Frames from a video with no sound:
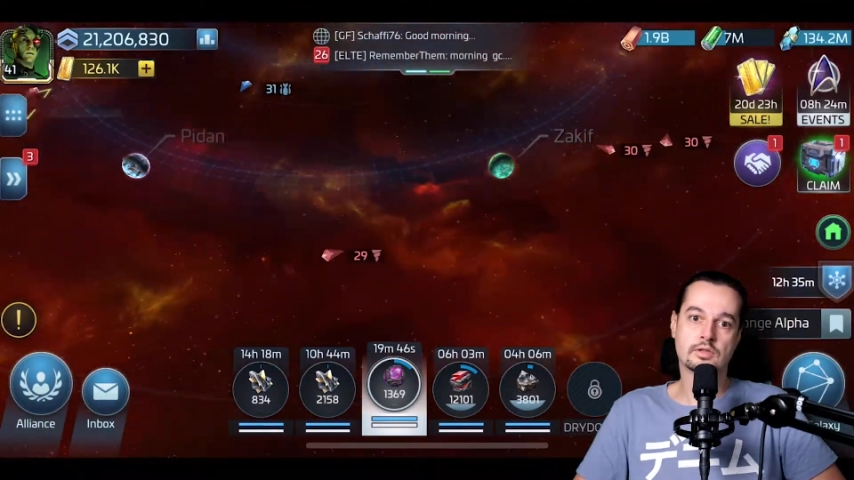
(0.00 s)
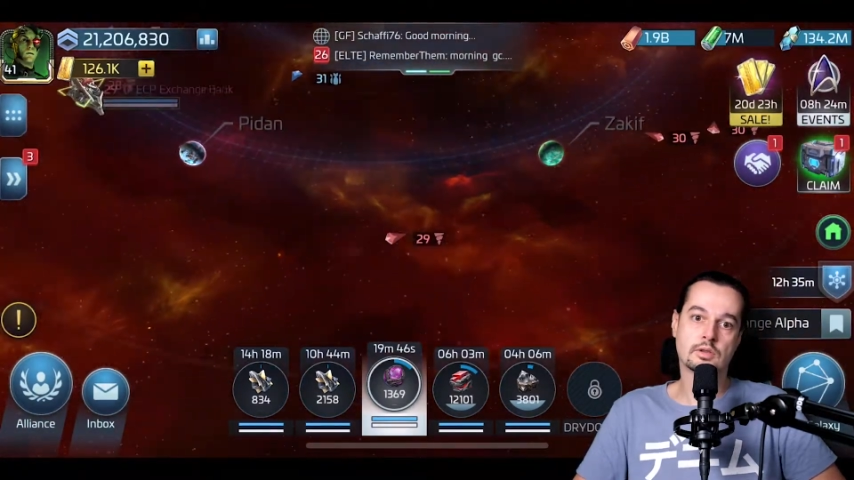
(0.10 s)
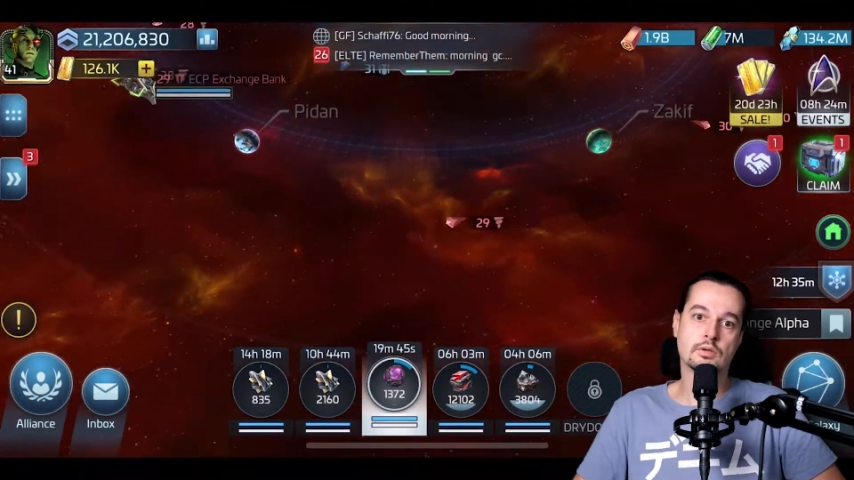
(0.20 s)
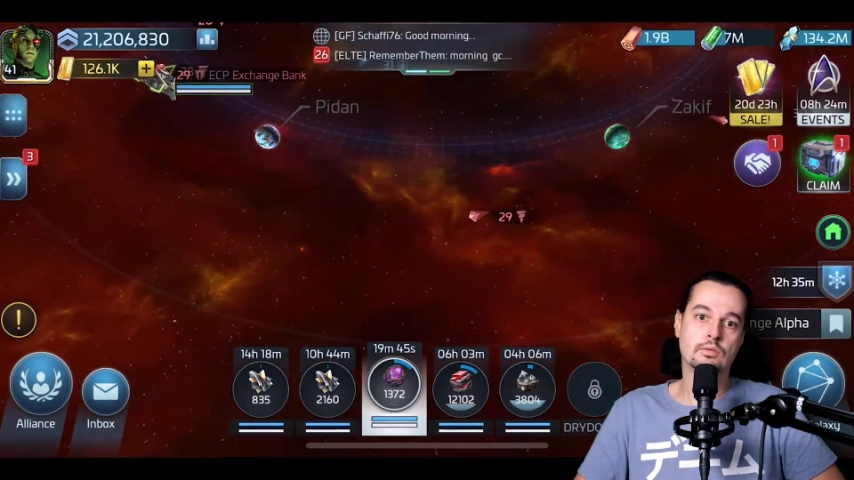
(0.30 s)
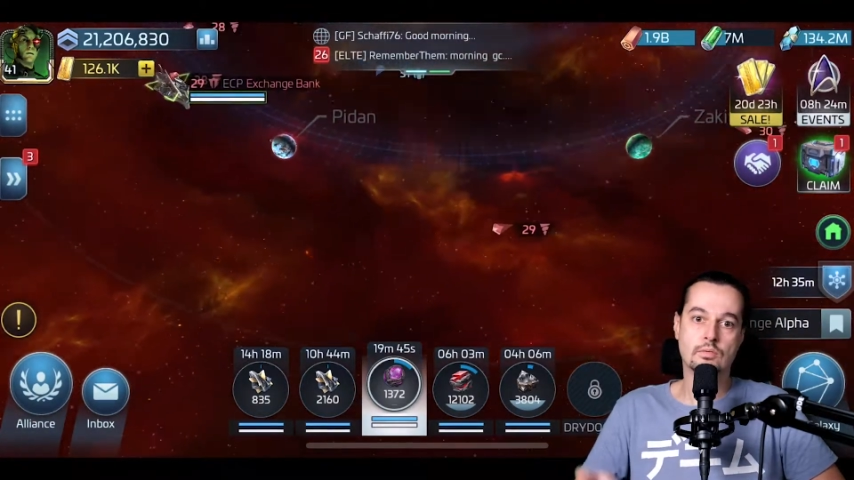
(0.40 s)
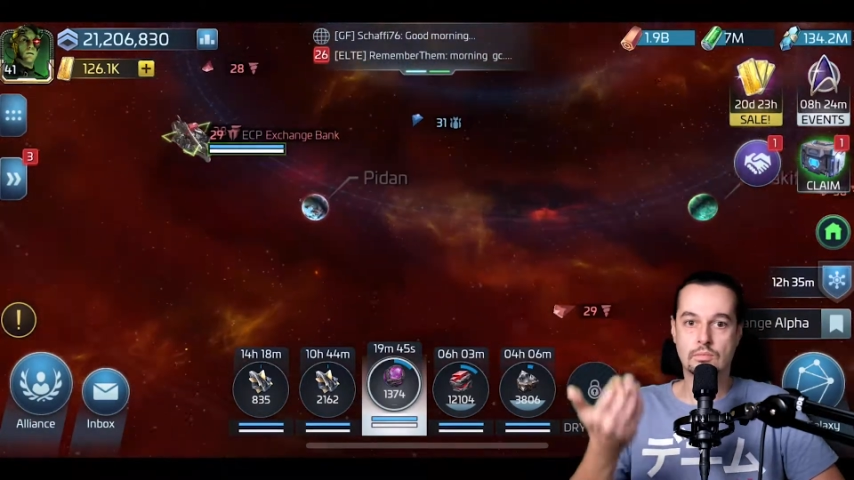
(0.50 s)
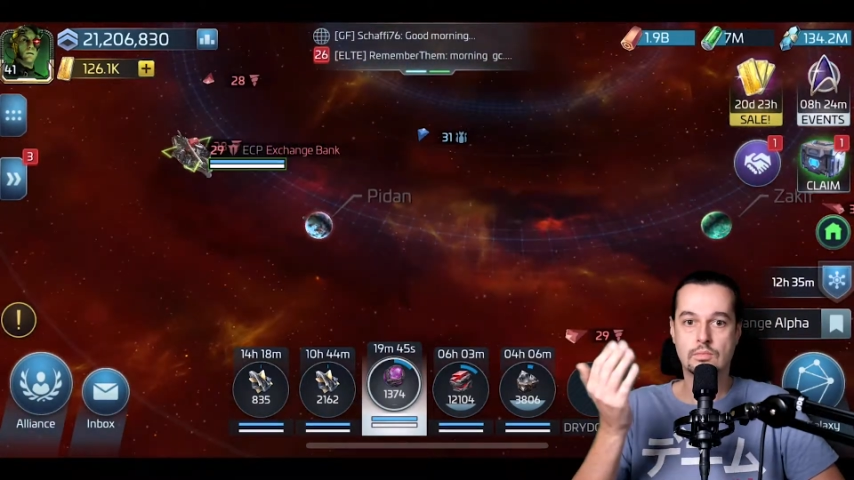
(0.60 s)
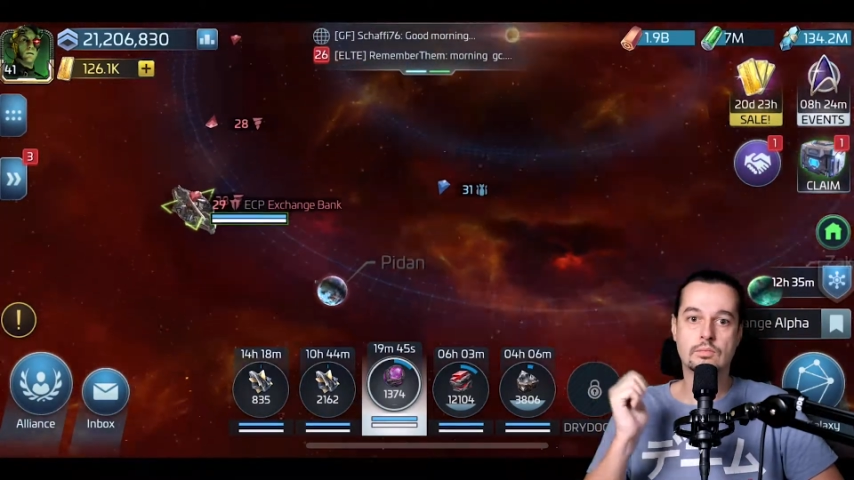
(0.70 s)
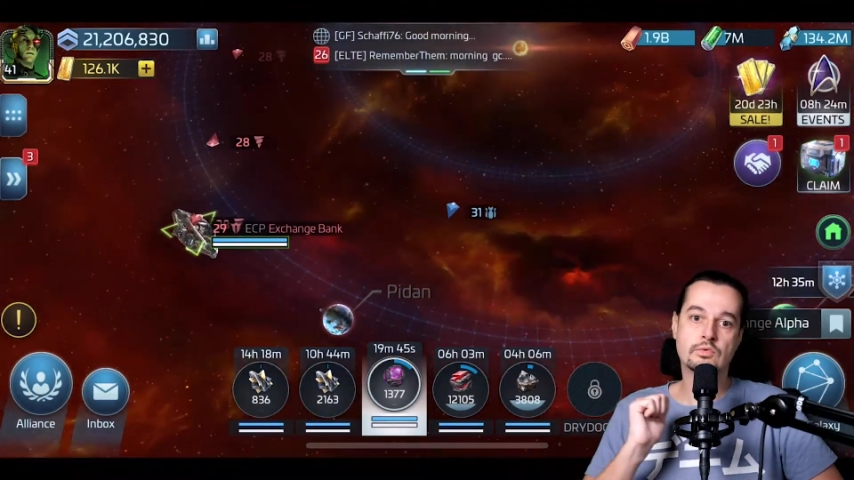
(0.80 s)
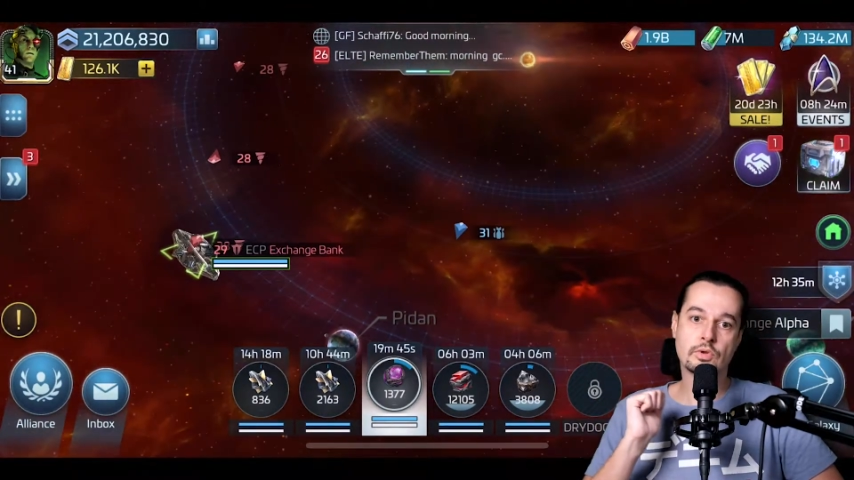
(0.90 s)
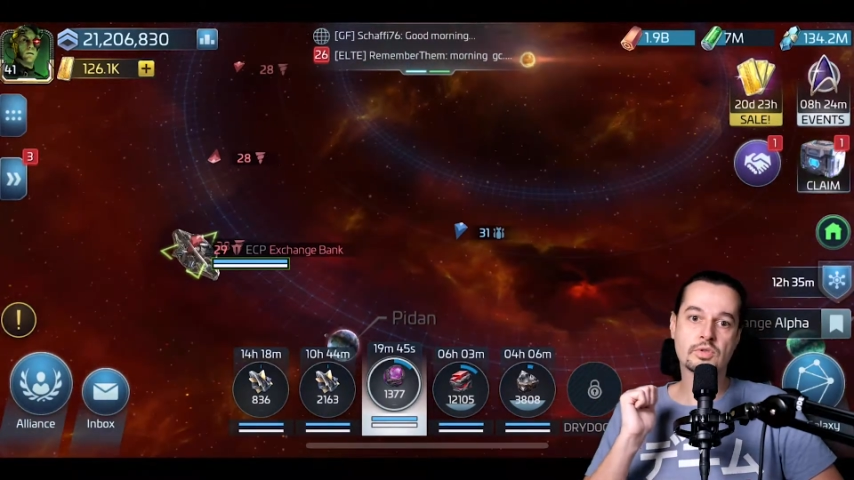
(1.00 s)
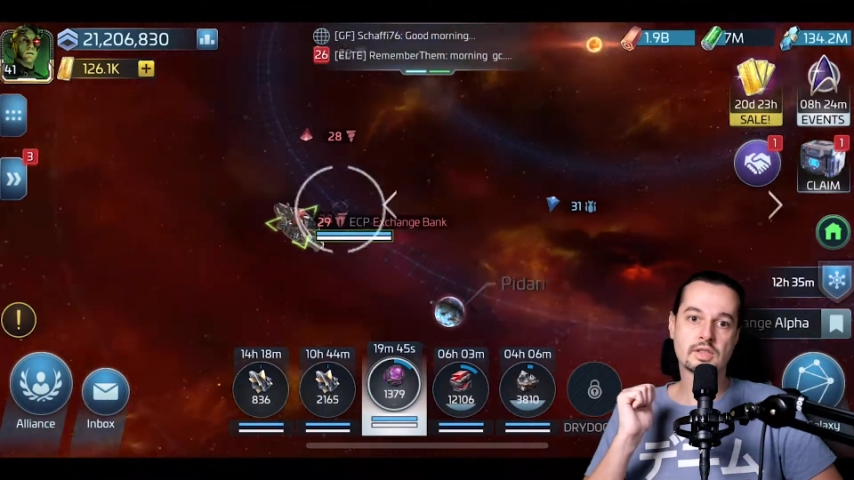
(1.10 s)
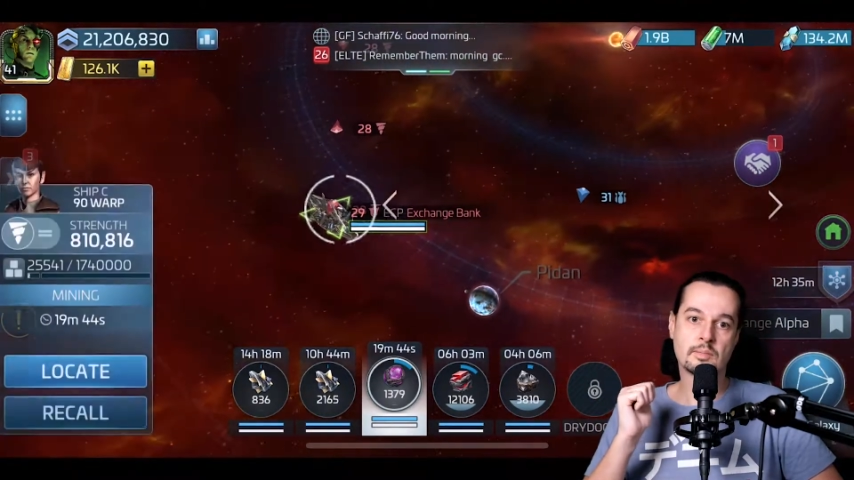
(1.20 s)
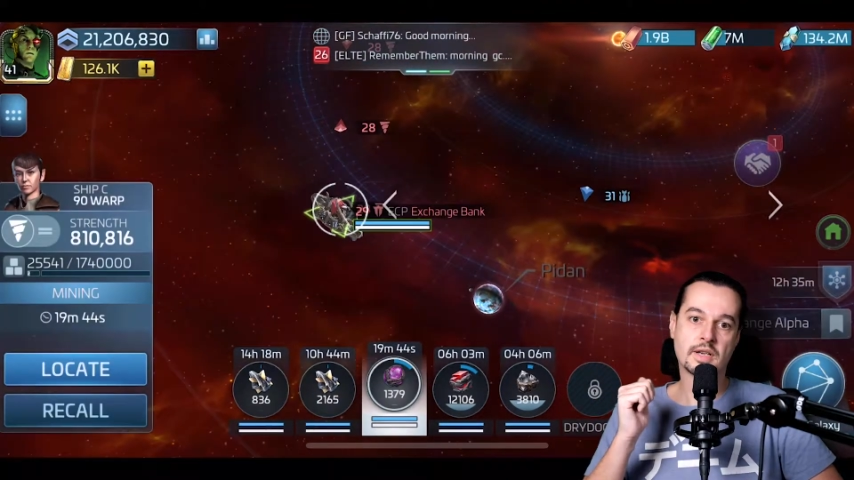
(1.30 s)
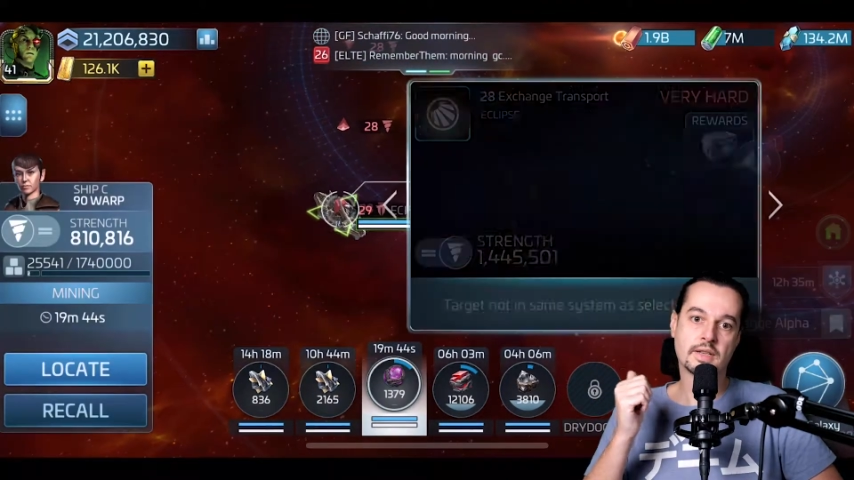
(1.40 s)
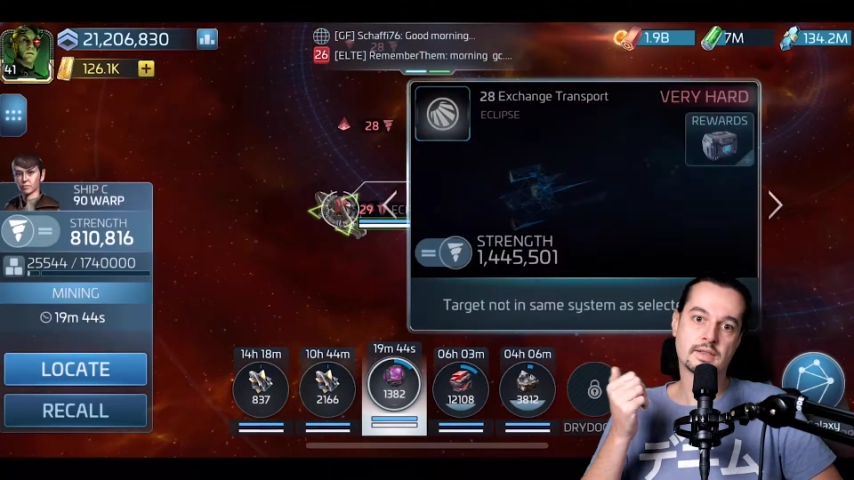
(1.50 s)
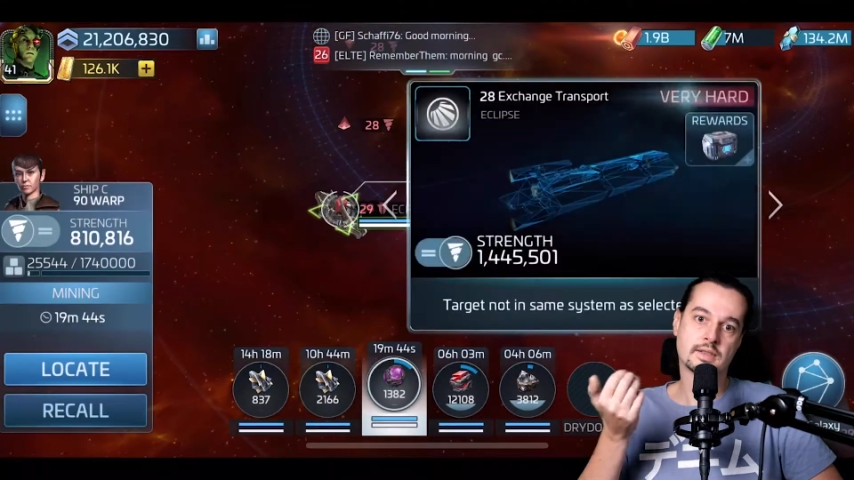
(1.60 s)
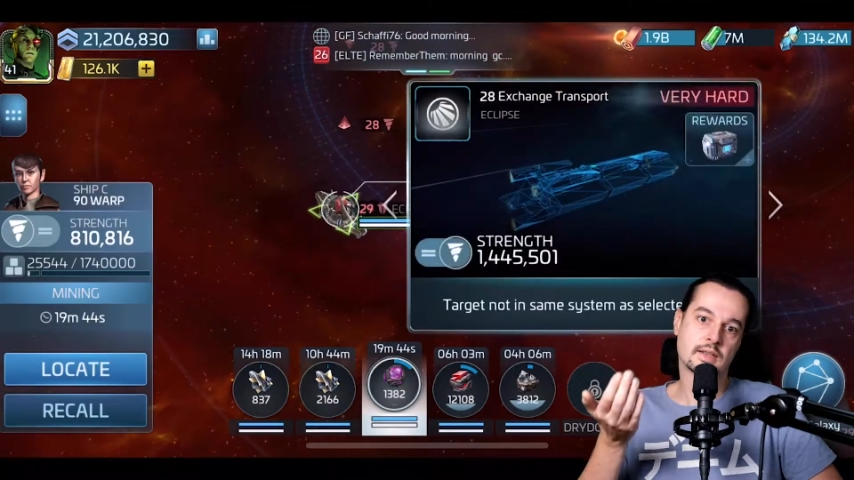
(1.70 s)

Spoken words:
So with those armadas,